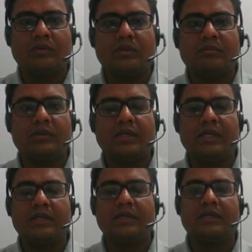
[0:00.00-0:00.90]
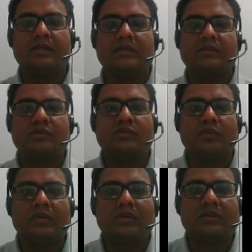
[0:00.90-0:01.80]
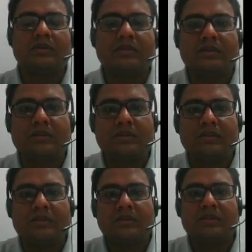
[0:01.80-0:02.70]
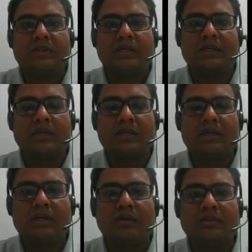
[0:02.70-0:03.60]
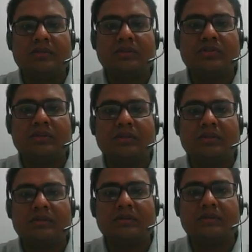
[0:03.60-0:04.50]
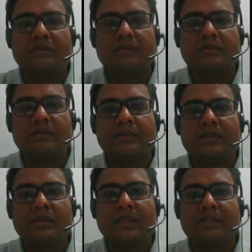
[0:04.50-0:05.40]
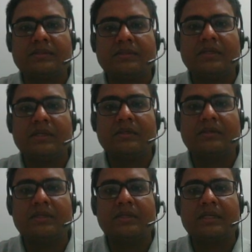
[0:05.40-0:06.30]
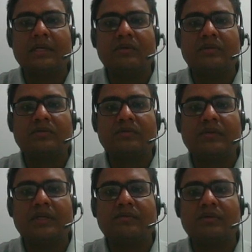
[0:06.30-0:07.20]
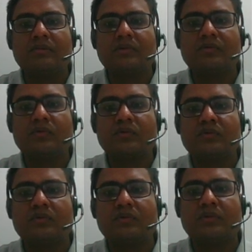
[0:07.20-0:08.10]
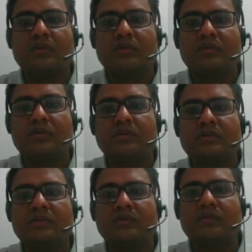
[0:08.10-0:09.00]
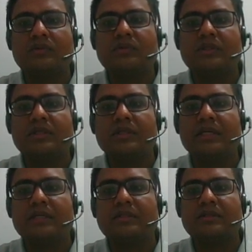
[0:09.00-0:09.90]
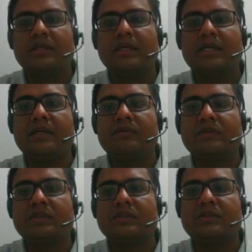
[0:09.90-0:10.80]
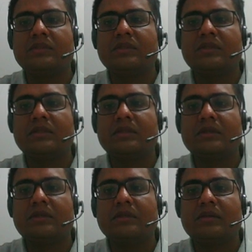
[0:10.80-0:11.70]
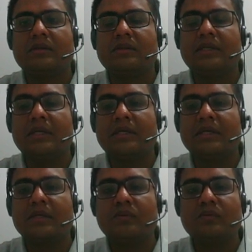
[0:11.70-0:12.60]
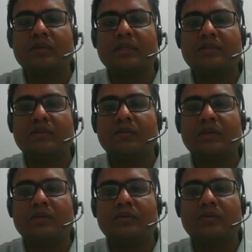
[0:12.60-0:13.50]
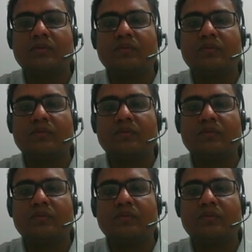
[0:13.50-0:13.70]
number 18 it is told that a Carnot's engine takes 300 calories of heat from a source. So this is the source. It takes the heat which is delta Q, that is equal to